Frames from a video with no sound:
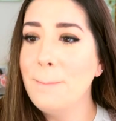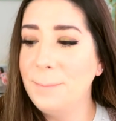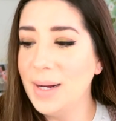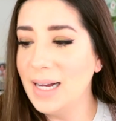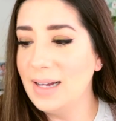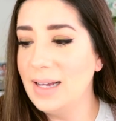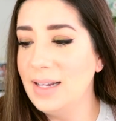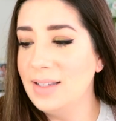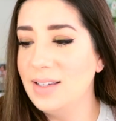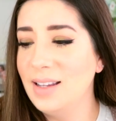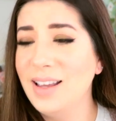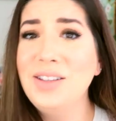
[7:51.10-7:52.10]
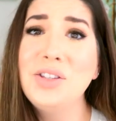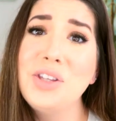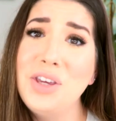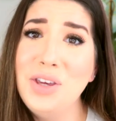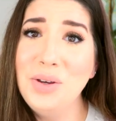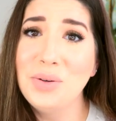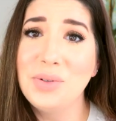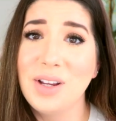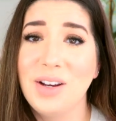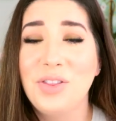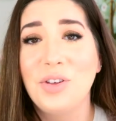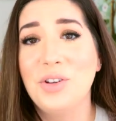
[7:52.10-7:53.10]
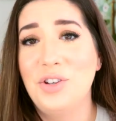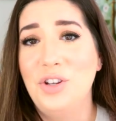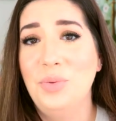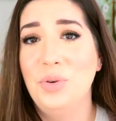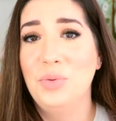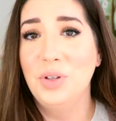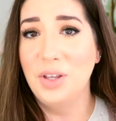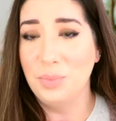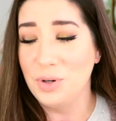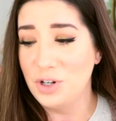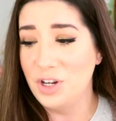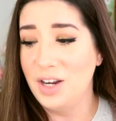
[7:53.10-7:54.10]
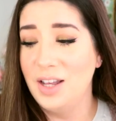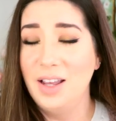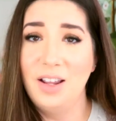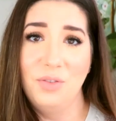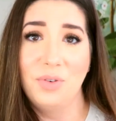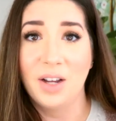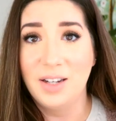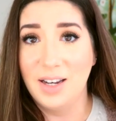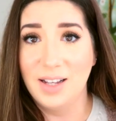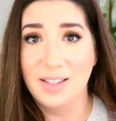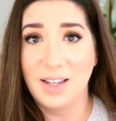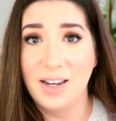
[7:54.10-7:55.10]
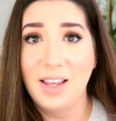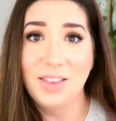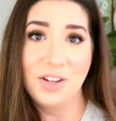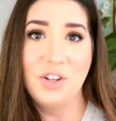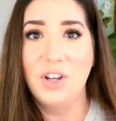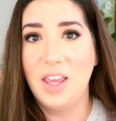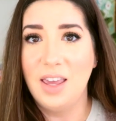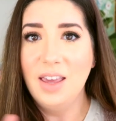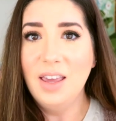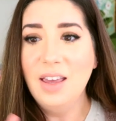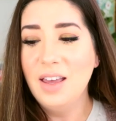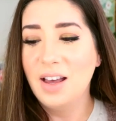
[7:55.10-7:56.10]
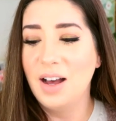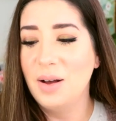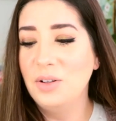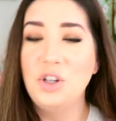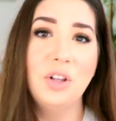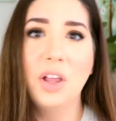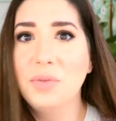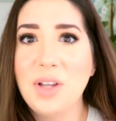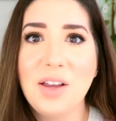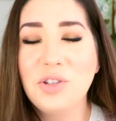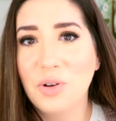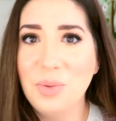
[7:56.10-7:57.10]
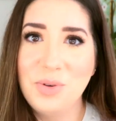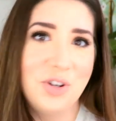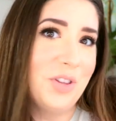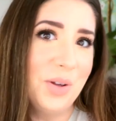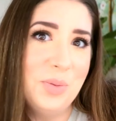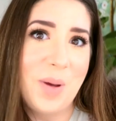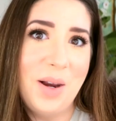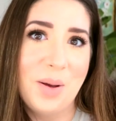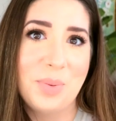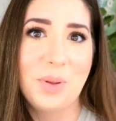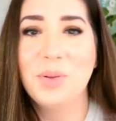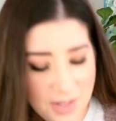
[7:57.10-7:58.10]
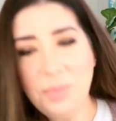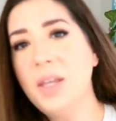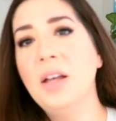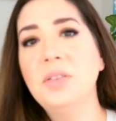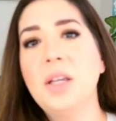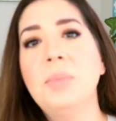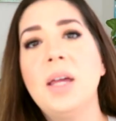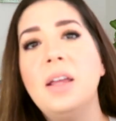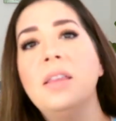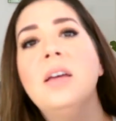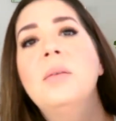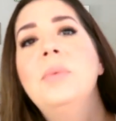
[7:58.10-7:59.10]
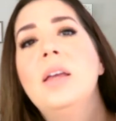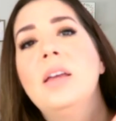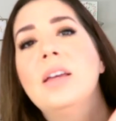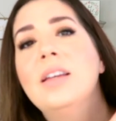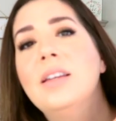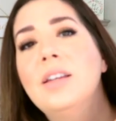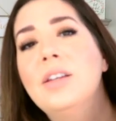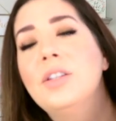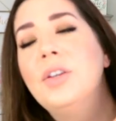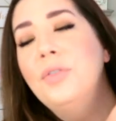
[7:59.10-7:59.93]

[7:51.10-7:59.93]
but it's cute. And I thought she would really appreciate it and find it exciting that she uh, she loves ice cream and she loves pineapples. Something else I'm getting them is